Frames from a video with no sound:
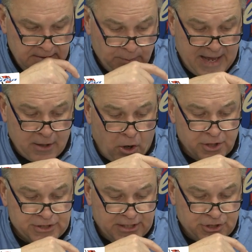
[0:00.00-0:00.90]
We had
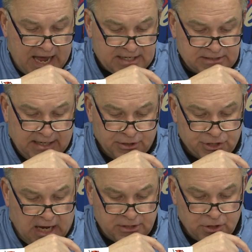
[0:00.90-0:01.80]
R.J. Jackson out of
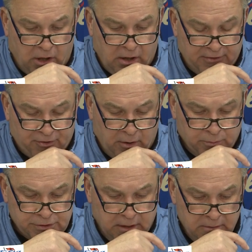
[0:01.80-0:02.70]
Choctaw. I thought
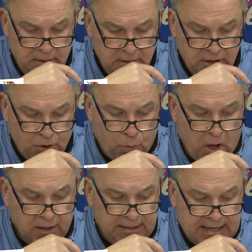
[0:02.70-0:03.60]
was a
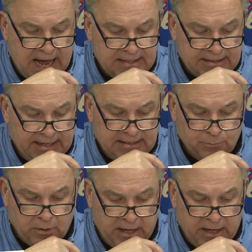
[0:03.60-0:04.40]
quality guy at the end.